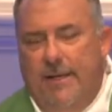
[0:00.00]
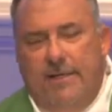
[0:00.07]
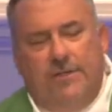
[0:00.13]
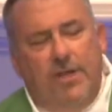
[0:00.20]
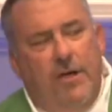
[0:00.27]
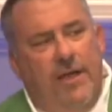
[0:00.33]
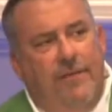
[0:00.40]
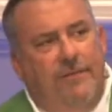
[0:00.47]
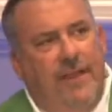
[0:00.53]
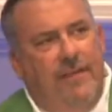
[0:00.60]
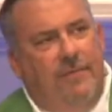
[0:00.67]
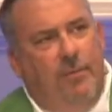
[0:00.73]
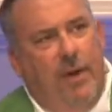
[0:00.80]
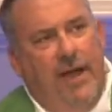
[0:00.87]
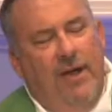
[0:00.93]
So
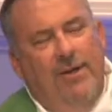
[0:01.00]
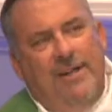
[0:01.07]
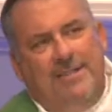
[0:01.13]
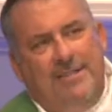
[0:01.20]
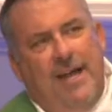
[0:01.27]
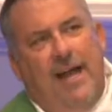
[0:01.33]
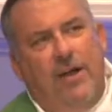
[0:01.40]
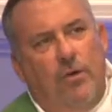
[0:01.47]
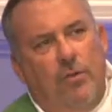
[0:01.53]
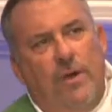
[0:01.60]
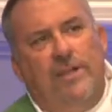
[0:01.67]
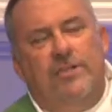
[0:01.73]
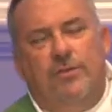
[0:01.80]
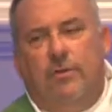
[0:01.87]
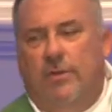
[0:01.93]
if prayer is not a
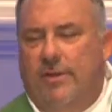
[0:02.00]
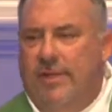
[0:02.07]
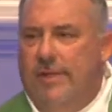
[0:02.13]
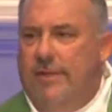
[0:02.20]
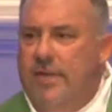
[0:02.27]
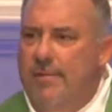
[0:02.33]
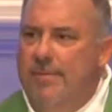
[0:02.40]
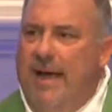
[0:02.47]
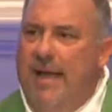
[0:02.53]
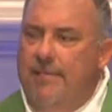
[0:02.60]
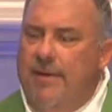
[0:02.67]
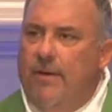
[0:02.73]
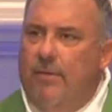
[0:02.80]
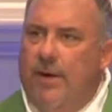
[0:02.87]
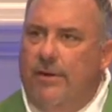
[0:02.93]
ritual, then you might
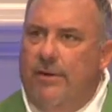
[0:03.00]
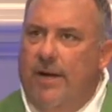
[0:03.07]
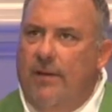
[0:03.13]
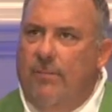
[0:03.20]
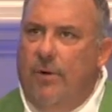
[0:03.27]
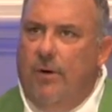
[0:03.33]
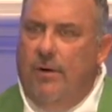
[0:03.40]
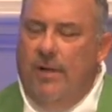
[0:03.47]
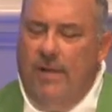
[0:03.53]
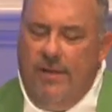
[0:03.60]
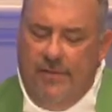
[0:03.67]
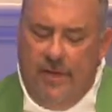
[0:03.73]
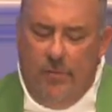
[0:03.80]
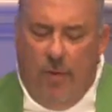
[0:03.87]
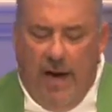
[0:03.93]
be wondering, well,
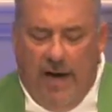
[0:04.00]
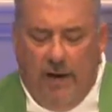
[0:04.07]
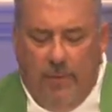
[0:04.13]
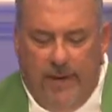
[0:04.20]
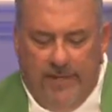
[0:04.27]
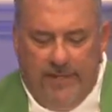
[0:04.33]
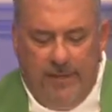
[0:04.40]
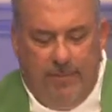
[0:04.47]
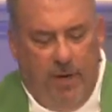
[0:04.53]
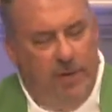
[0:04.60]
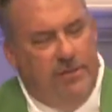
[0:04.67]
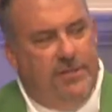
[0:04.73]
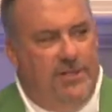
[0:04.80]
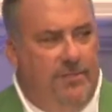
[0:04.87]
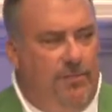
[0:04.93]
then why are we
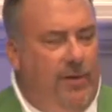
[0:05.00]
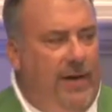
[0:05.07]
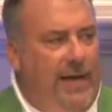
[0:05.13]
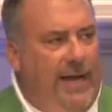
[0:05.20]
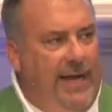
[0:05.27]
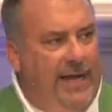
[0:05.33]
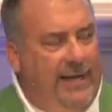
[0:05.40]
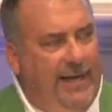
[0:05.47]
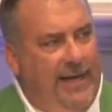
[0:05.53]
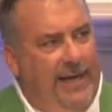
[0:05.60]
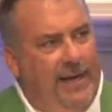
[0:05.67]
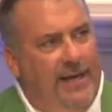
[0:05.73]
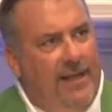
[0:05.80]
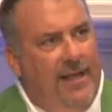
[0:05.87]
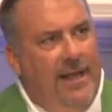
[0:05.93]
supposed to pray?
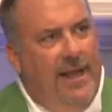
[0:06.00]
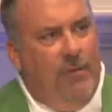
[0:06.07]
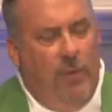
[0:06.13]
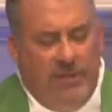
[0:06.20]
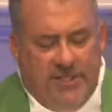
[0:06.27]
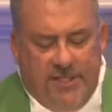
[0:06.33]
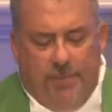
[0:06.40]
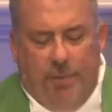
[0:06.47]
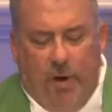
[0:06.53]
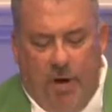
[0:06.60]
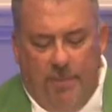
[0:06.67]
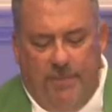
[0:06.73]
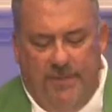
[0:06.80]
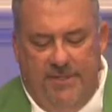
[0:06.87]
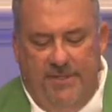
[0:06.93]
And what's the
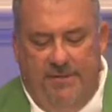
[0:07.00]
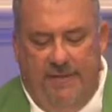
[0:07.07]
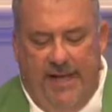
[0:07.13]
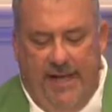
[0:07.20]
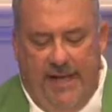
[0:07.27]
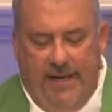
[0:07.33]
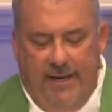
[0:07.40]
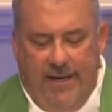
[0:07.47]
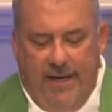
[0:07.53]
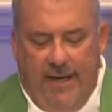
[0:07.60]
purpose of that?